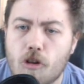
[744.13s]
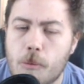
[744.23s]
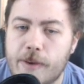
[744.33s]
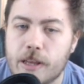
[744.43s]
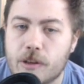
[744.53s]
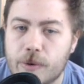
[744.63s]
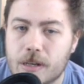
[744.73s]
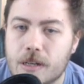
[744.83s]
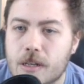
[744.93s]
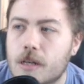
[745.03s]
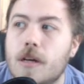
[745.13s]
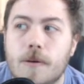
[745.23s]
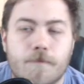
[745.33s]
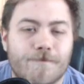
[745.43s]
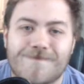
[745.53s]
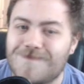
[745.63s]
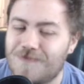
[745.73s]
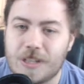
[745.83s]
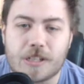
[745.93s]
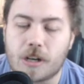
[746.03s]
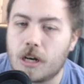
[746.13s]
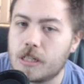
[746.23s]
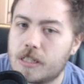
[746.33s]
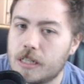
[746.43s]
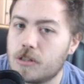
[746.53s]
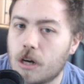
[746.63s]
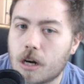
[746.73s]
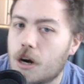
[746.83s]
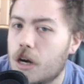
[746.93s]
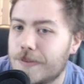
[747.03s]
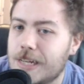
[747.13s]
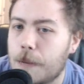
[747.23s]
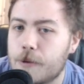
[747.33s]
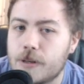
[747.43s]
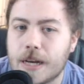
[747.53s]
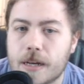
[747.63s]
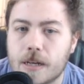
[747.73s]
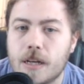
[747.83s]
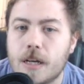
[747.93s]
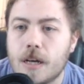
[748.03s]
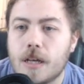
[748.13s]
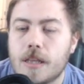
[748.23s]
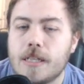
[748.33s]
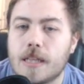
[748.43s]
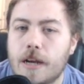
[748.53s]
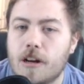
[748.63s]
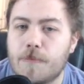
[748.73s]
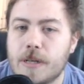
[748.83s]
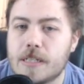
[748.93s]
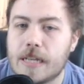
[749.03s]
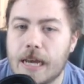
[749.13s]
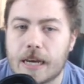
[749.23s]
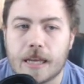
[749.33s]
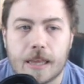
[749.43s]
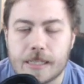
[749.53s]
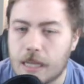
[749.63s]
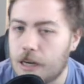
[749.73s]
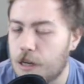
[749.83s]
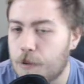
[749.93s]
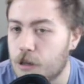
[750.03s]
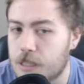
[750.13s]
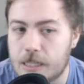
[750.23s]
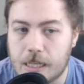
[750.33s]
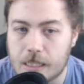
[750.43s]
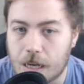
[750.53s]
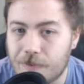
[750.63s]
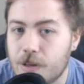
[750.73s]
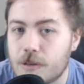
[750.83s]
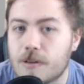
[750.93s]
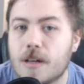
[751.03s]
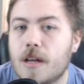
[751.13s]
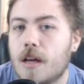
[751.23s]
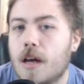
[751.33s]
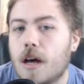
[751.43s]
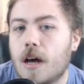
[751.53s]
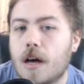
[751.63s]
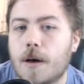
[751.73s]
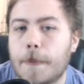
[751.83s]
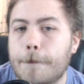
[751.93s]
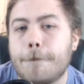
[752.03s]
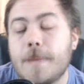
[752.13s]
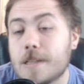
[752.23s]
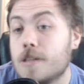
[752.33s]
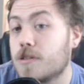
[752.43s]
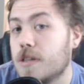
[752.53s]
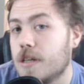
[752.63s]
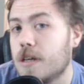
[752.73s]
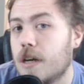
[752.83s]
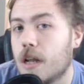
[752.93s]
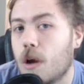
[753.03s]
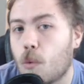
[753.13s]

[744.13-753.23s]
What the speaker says: Tome of Aetherwind. These cards say draw a card off the top of your deck. These allow you to pitch stack. These allow you to Potion of Deja Vu. These cards are really good.